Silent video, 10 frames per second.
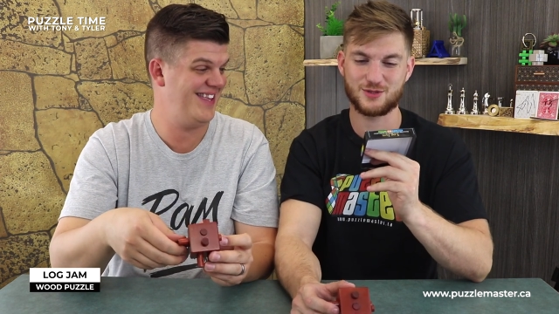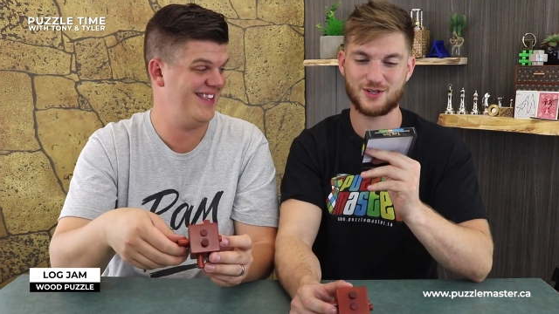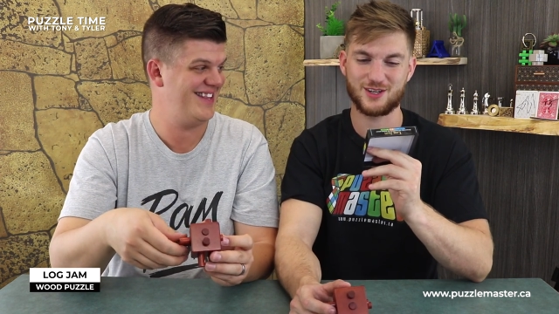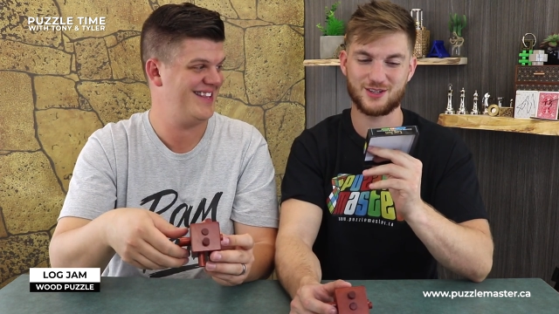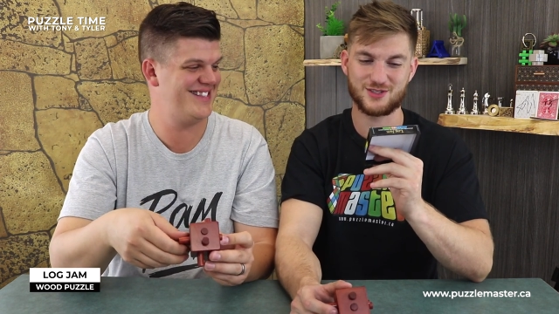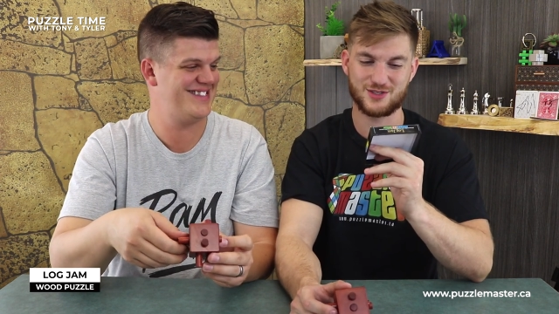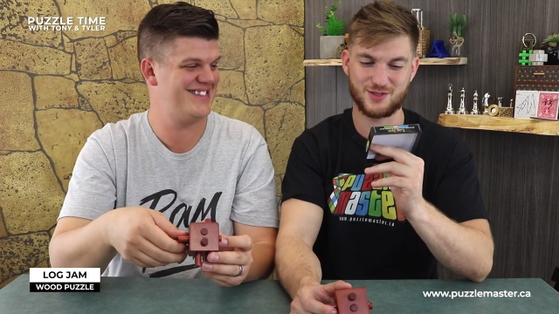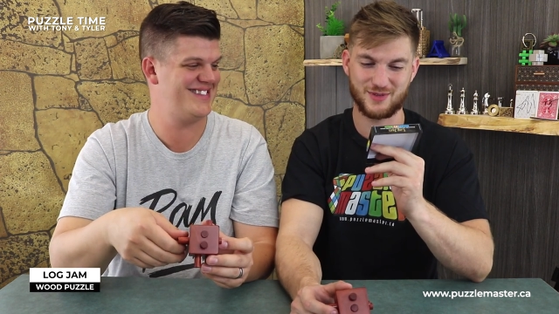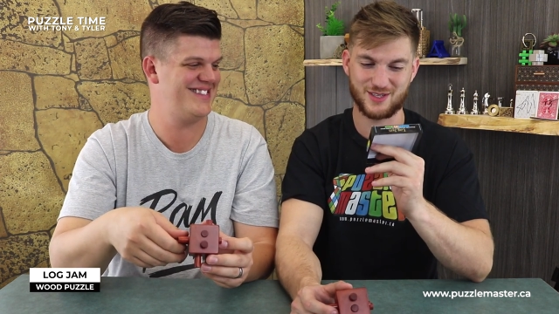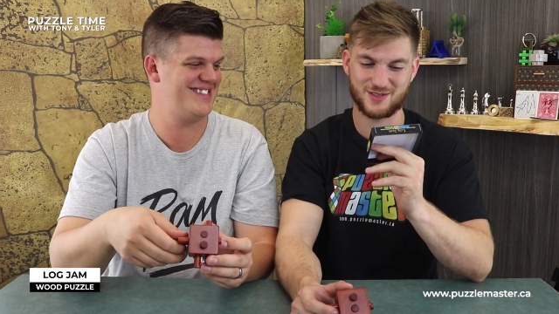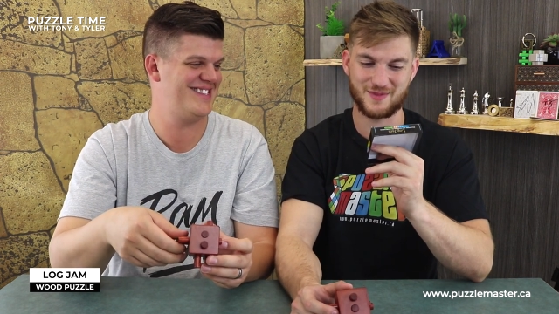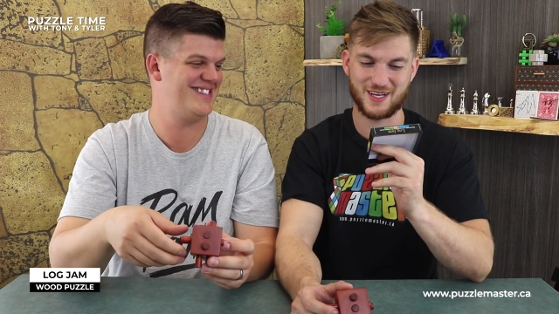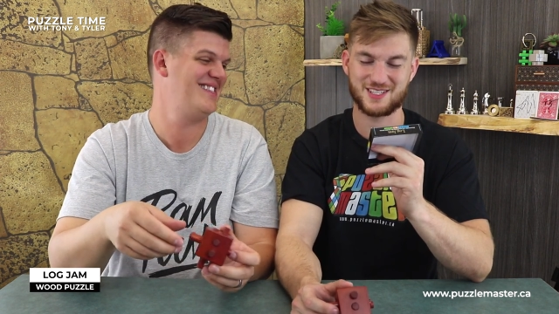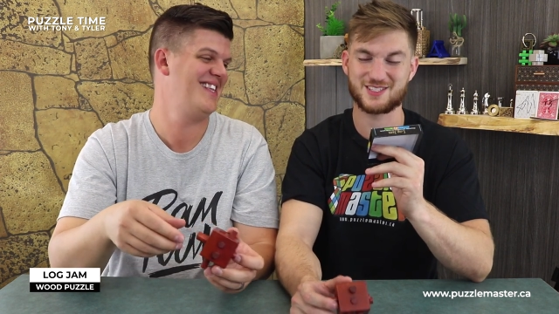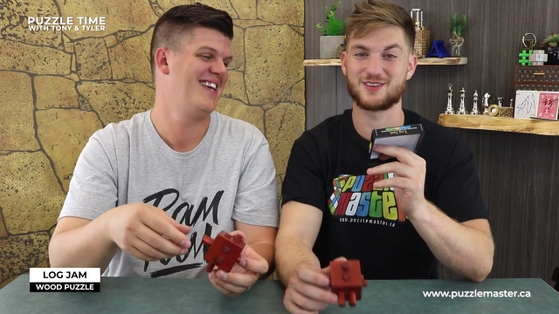Speaker 1: two dollars to Puzzle
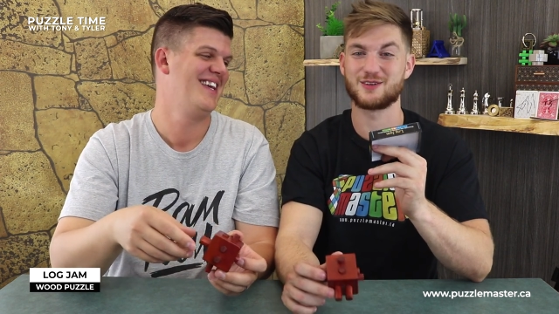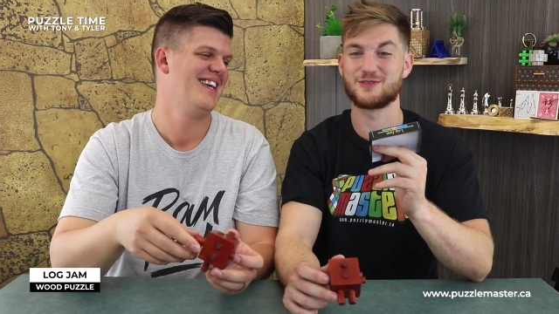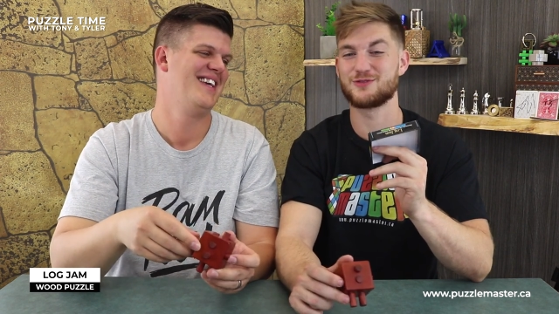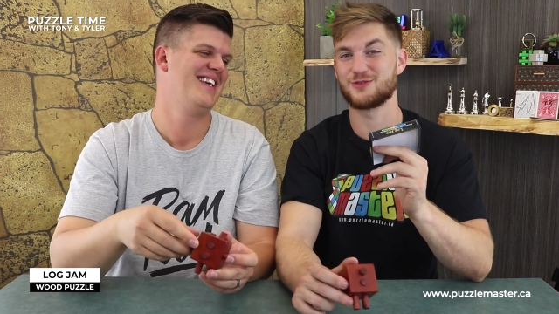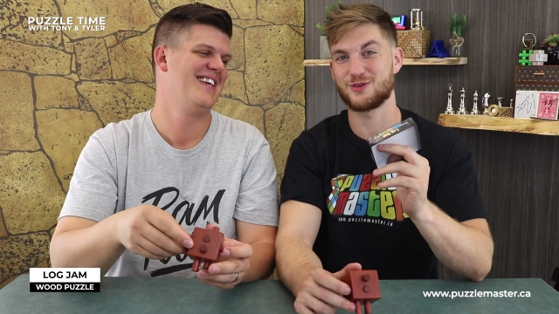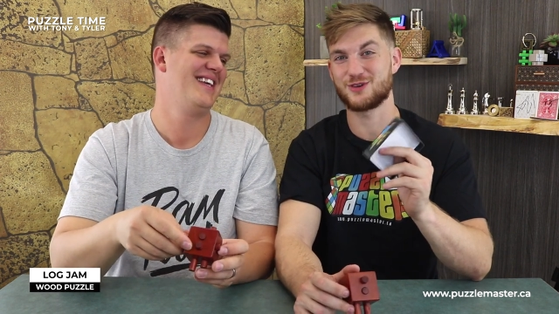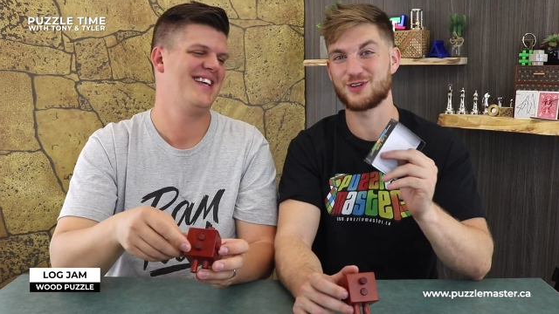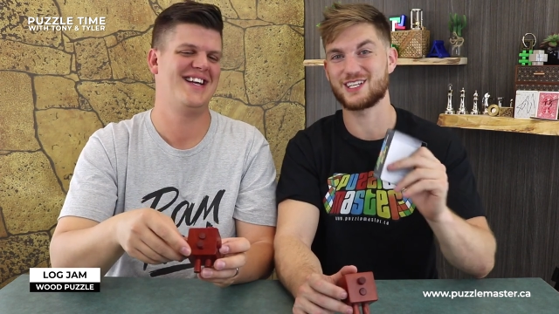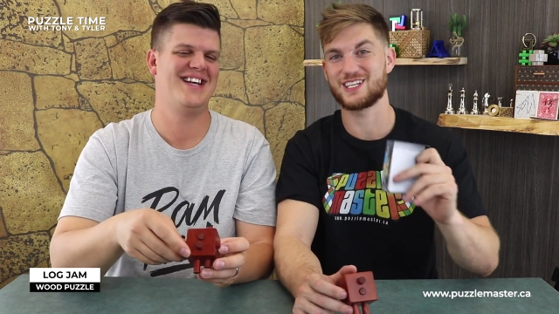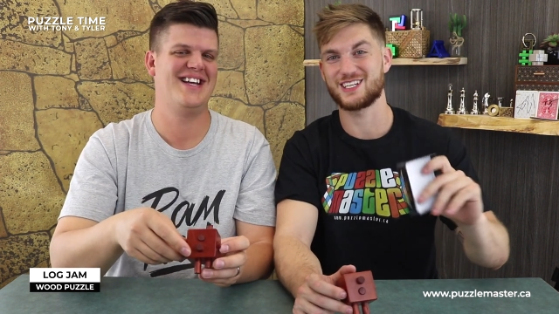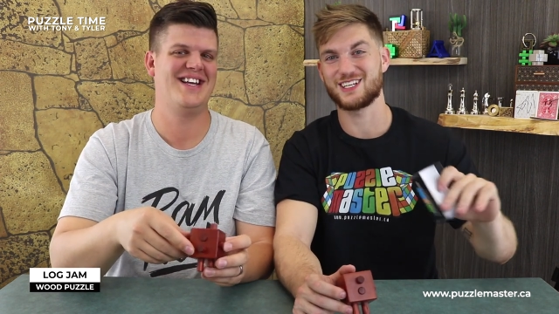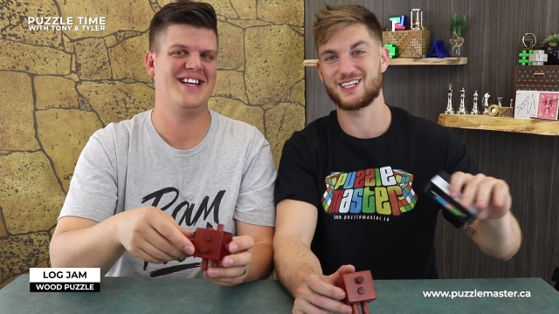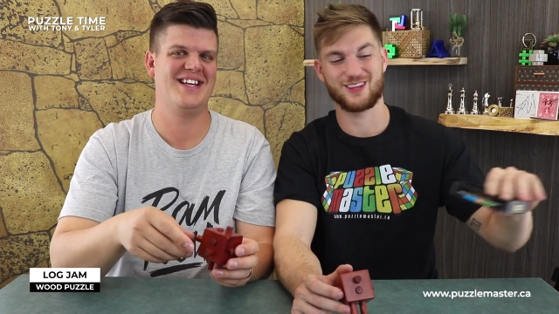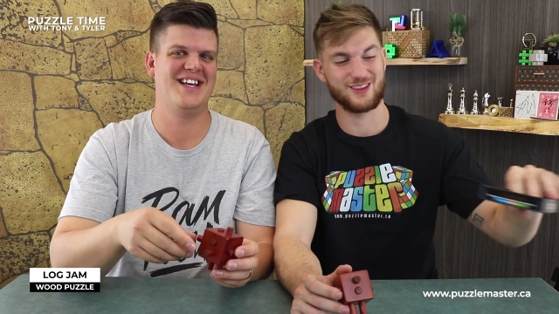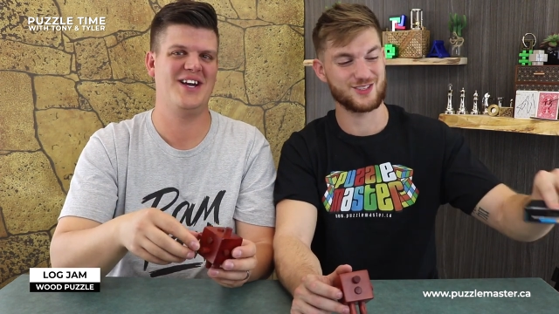Master for
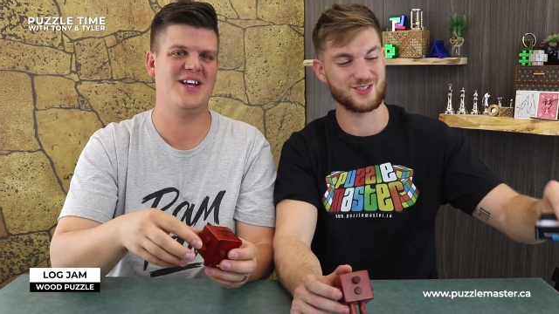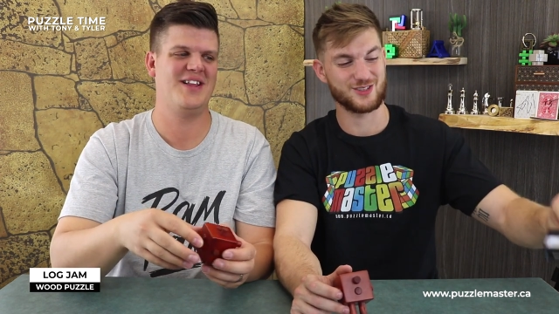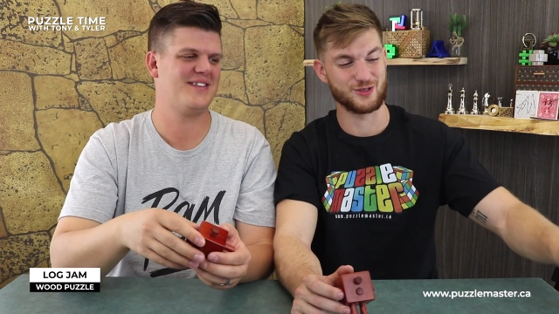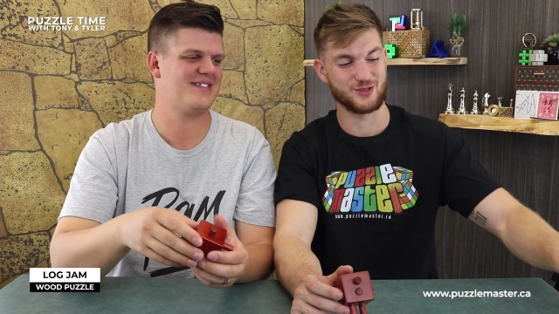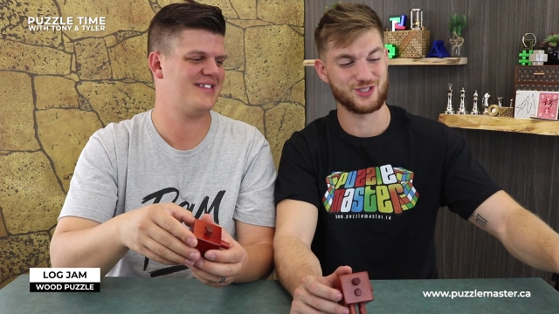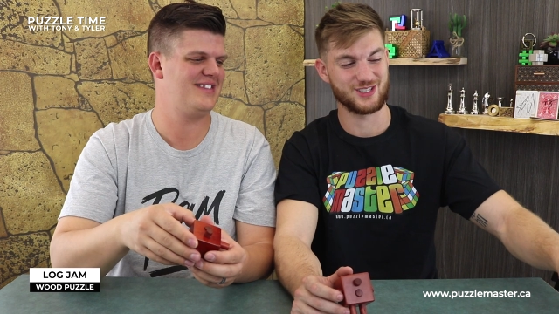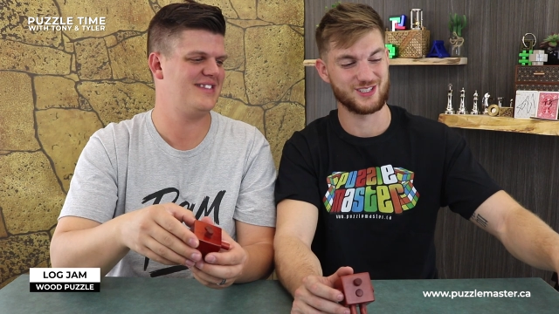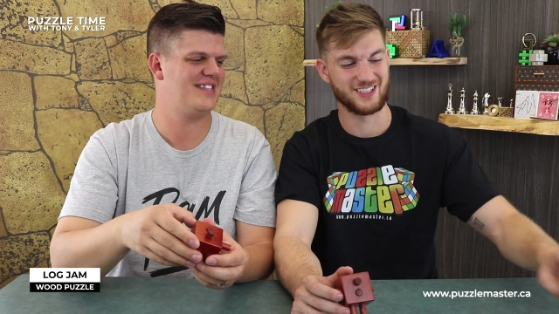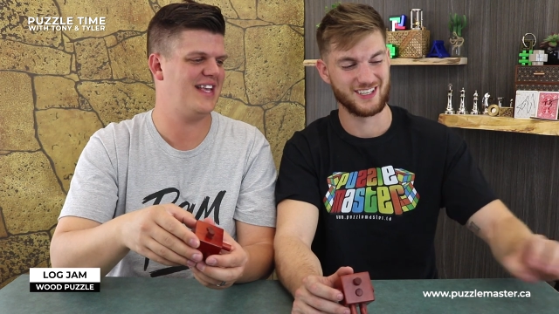getting the solution.